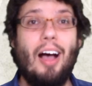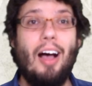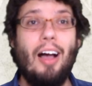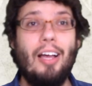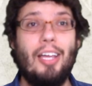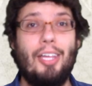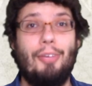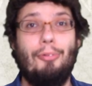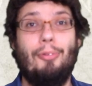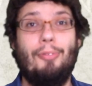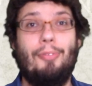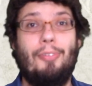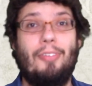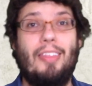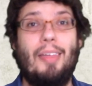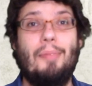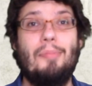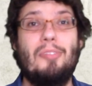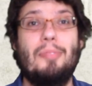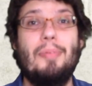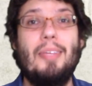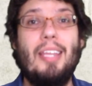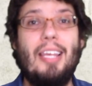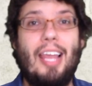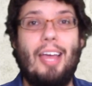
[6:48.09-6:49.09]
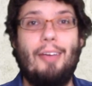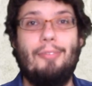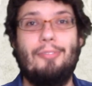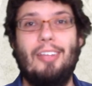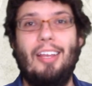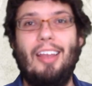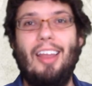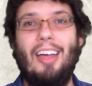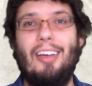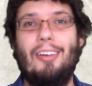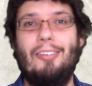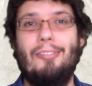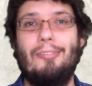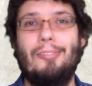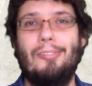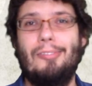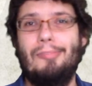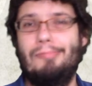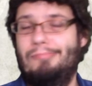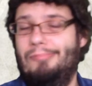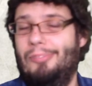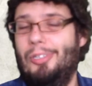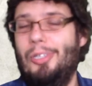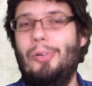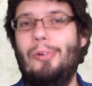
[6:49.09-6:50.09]
arguing for them to be left alone.
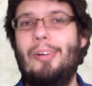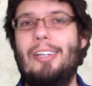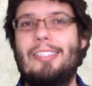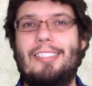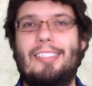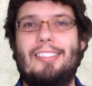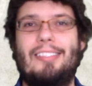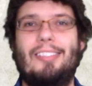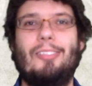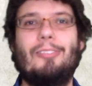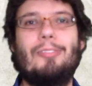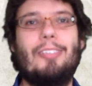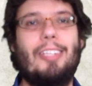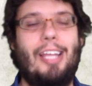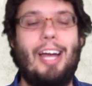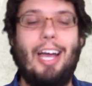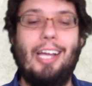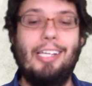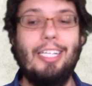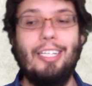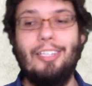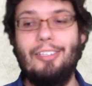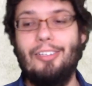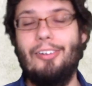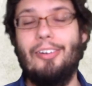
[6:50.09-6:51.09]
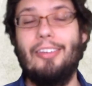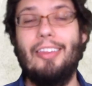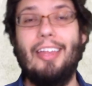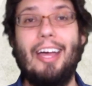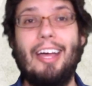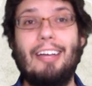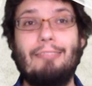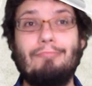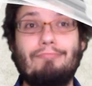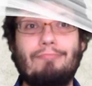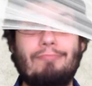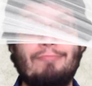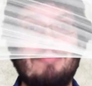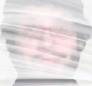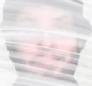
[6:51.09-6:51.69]
Always a silver lining and all that.